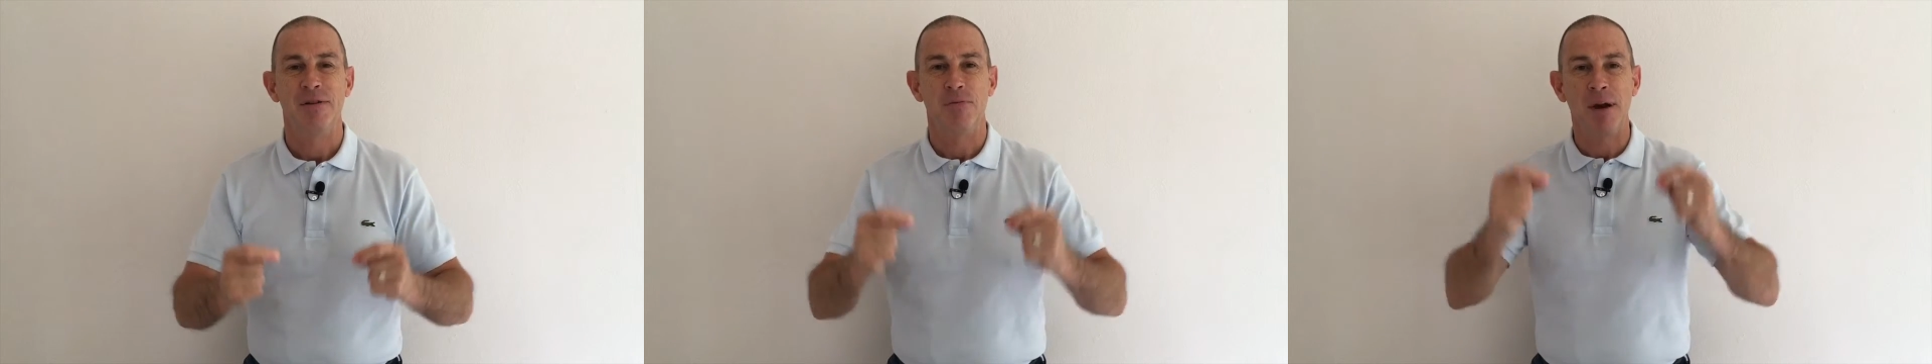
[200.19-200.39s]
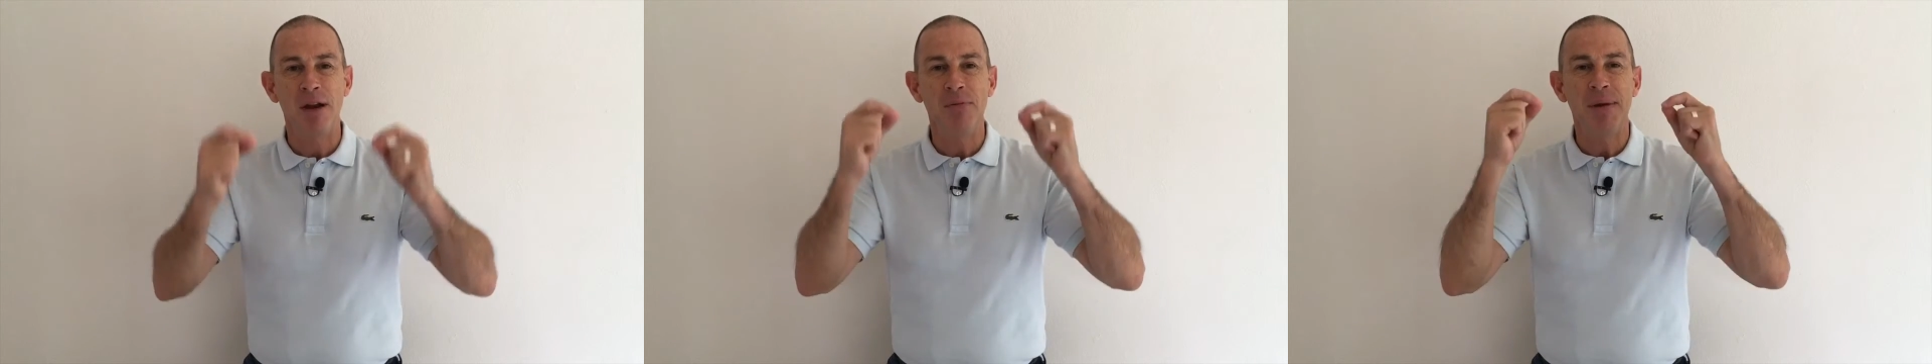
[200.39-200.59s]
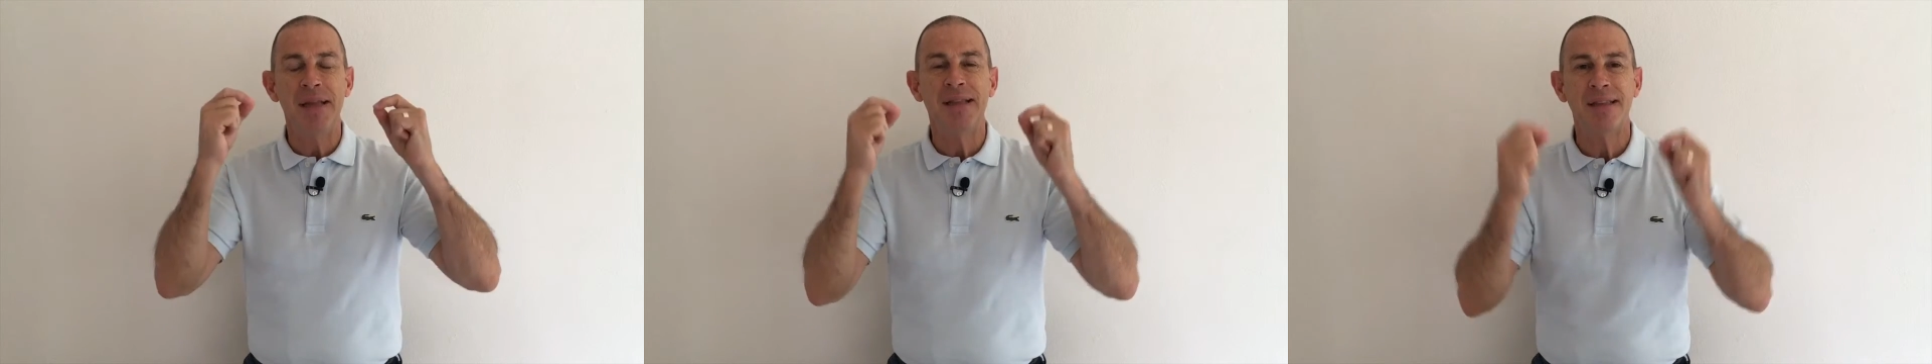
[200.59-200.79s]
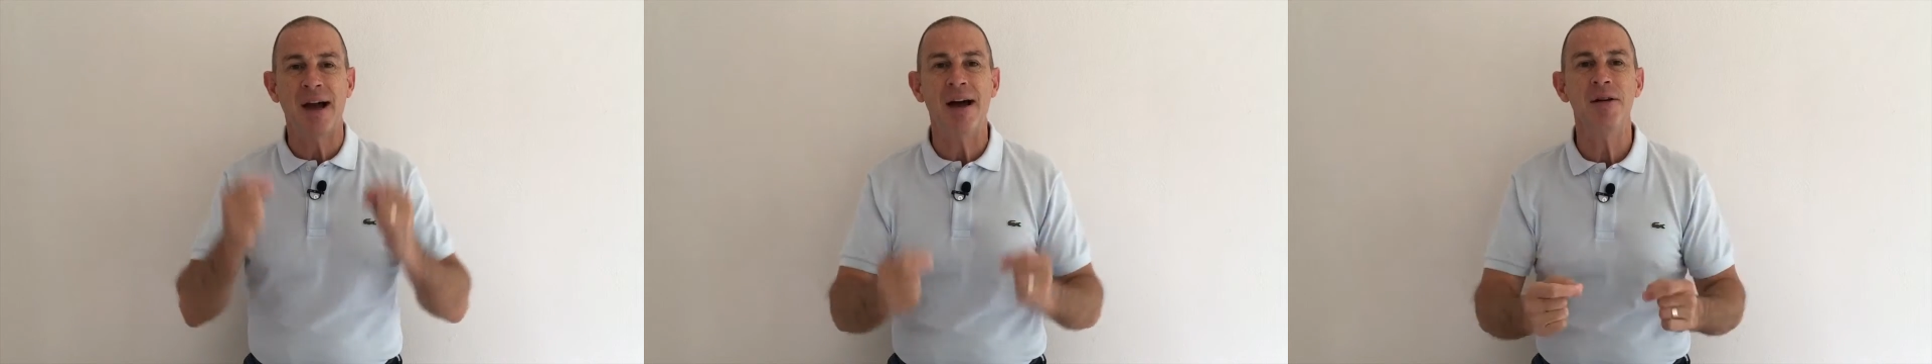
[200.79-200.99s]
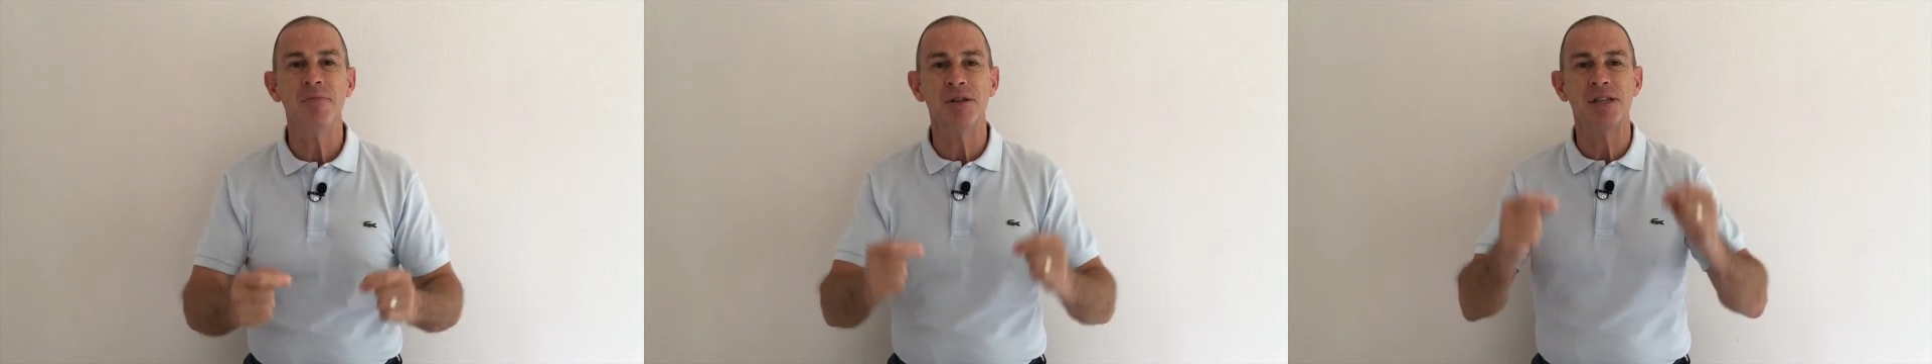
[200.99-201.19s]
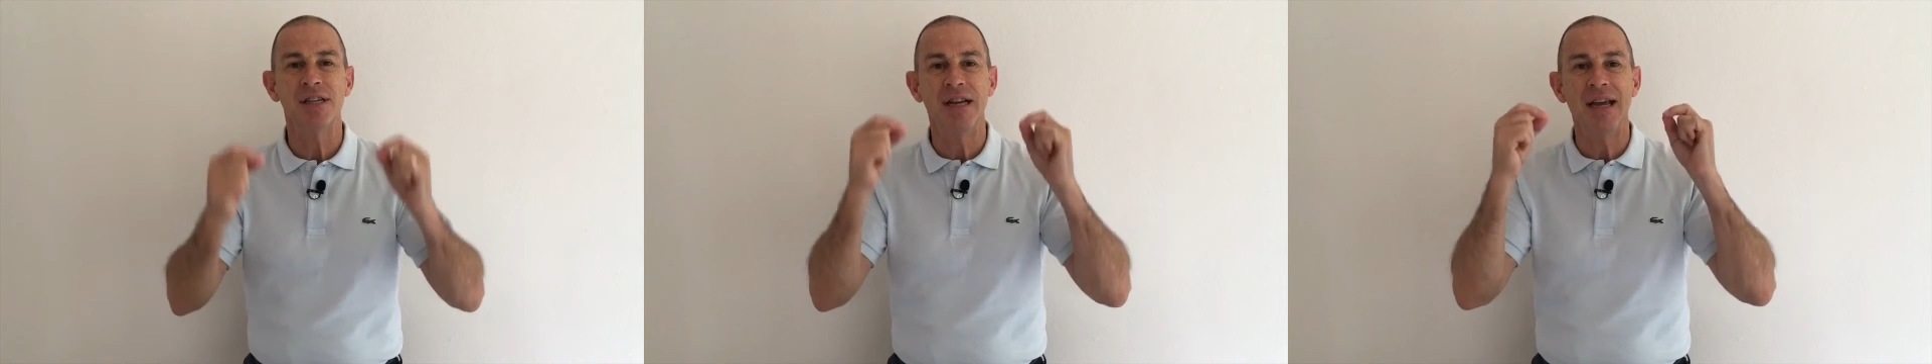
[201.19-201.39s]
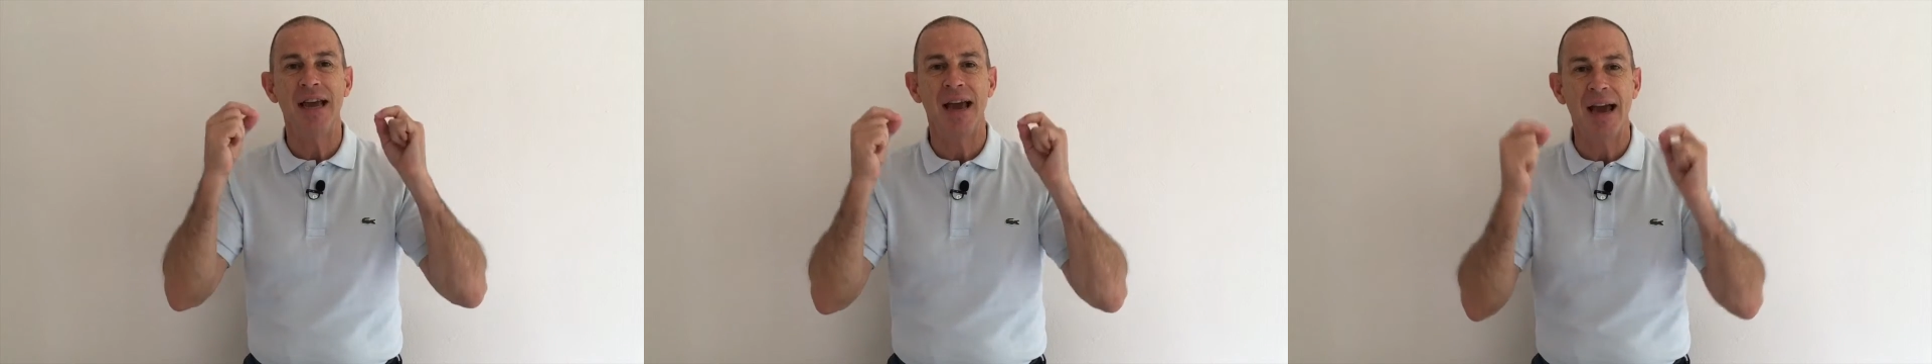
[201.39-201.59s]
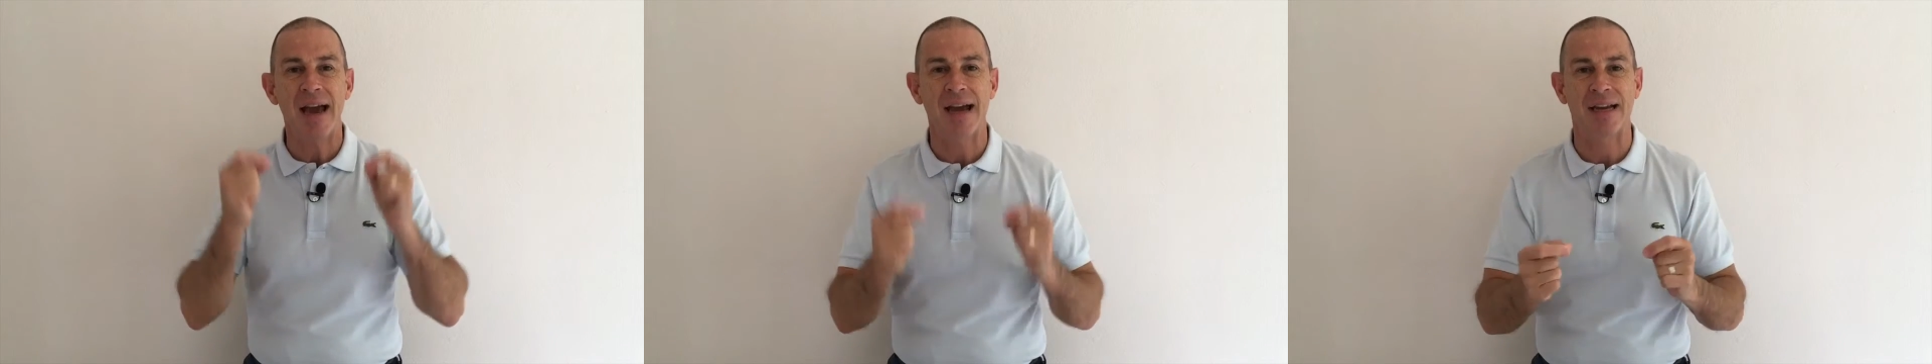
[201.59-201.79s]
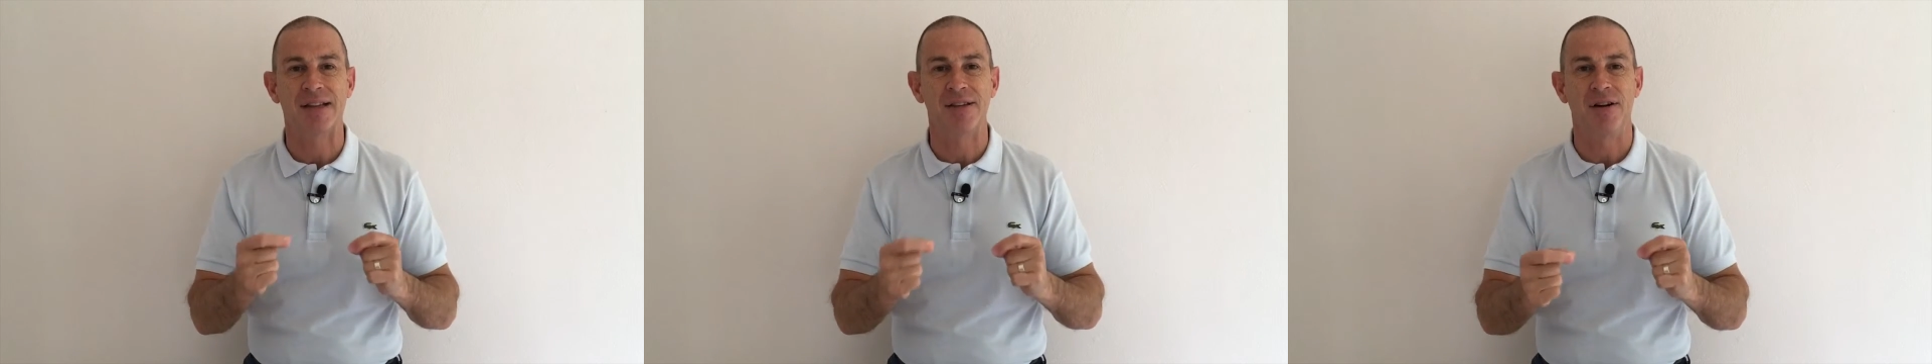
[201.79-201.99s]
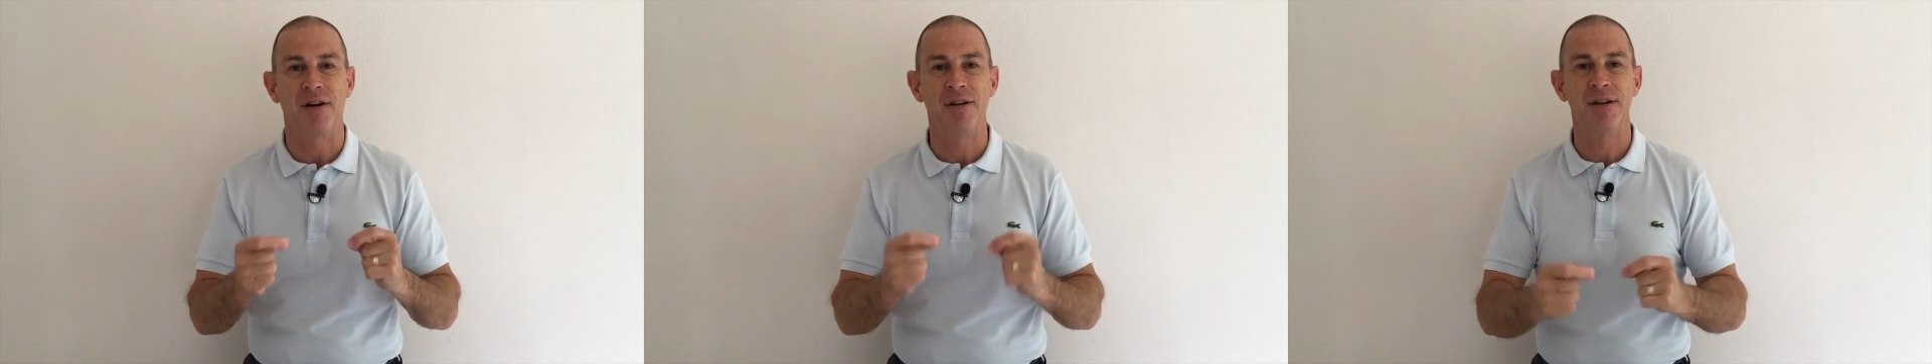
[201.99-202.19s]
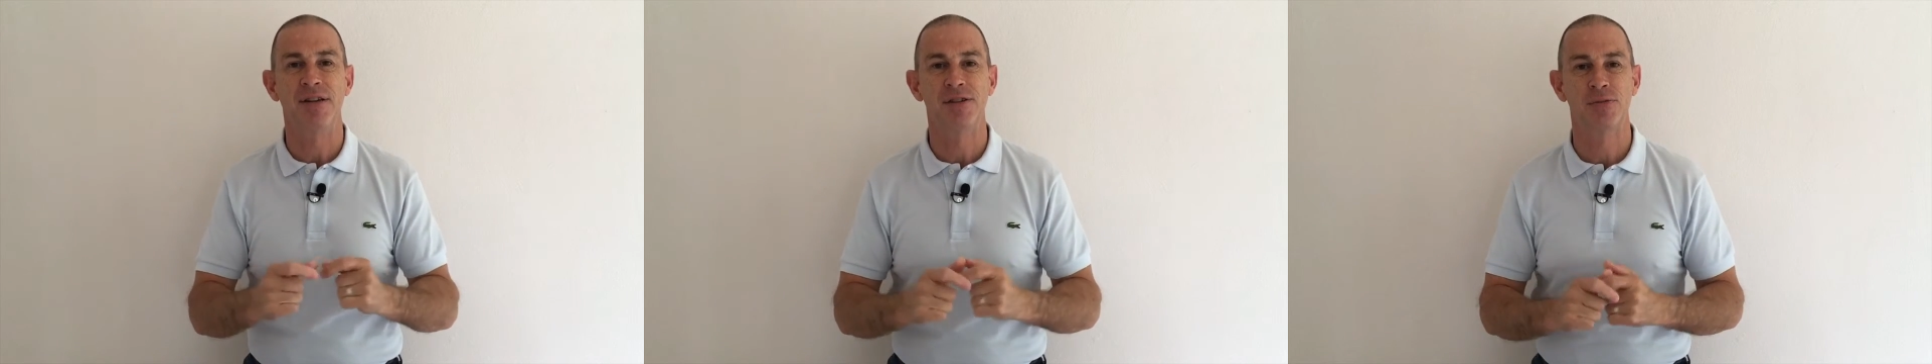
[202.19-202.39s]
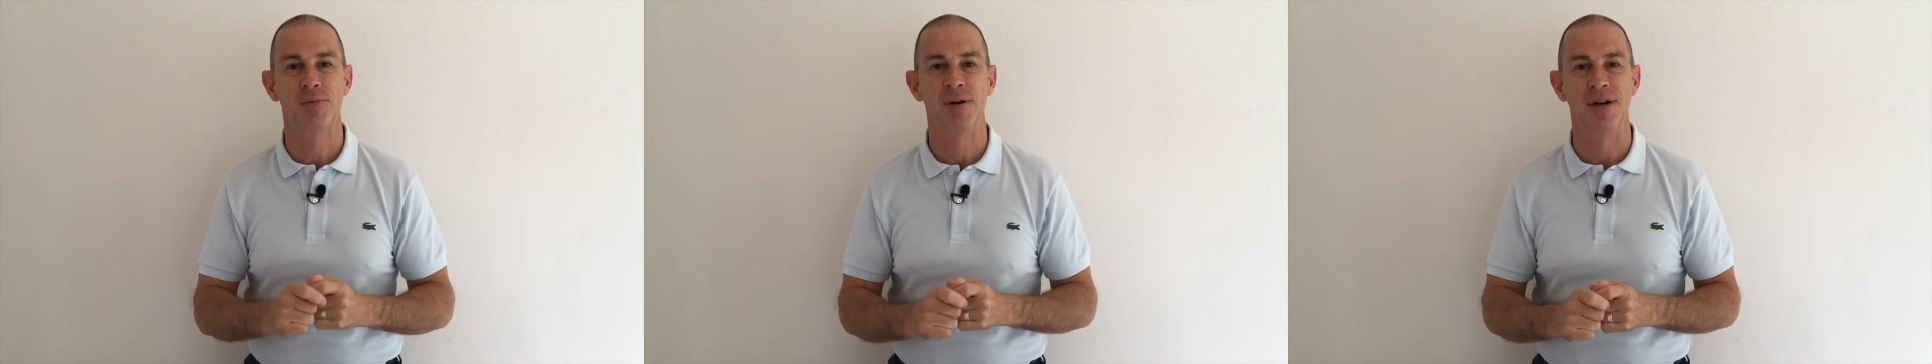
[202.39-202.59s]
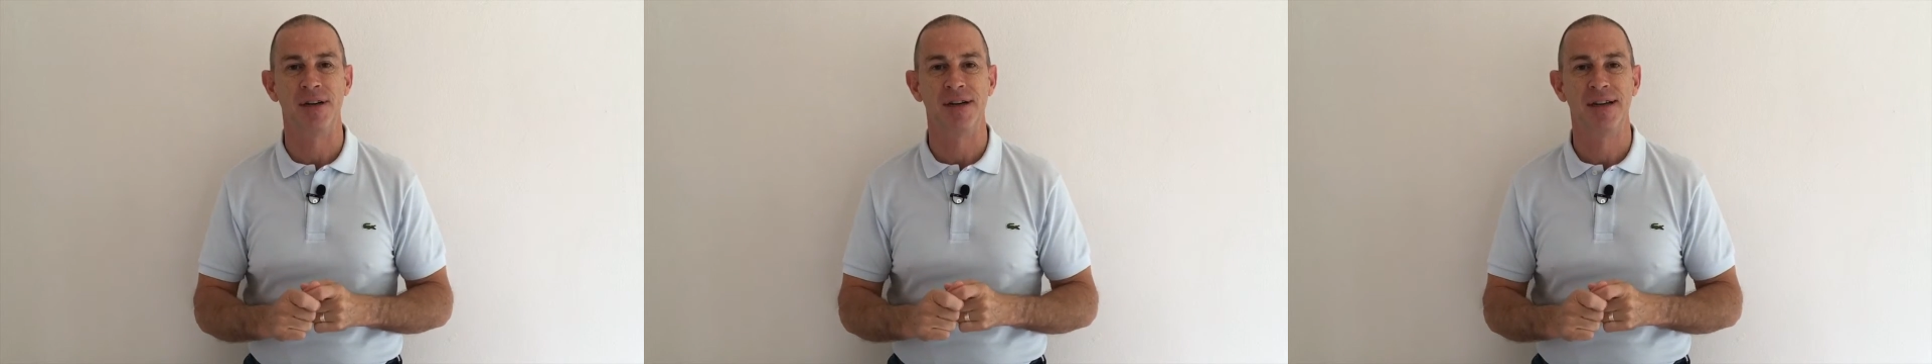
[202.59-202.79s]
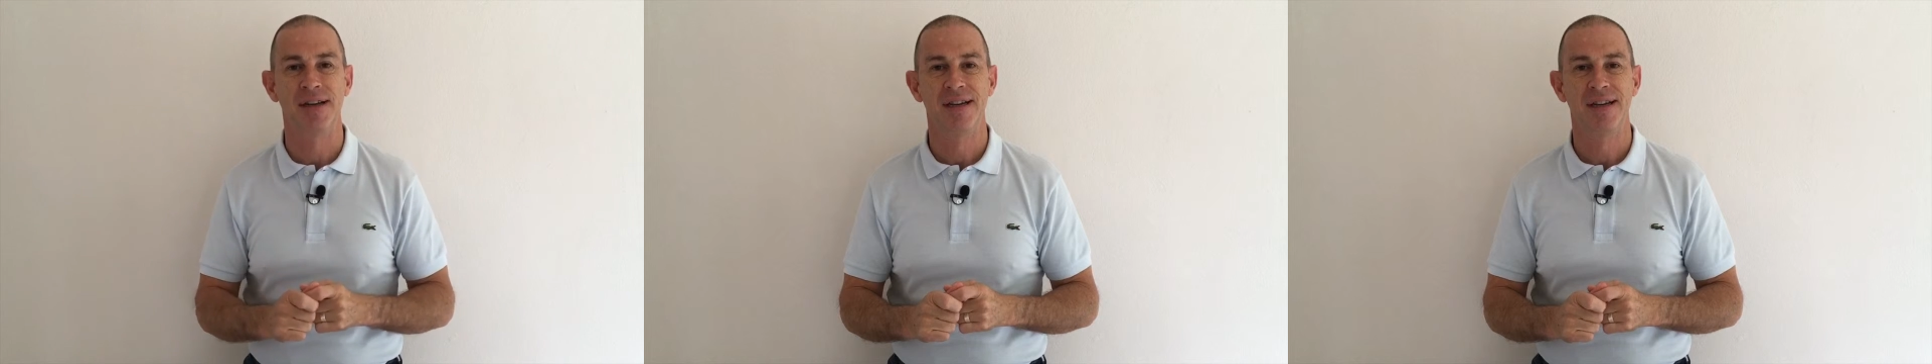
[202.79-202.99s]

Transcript: when we timelessly act on his word,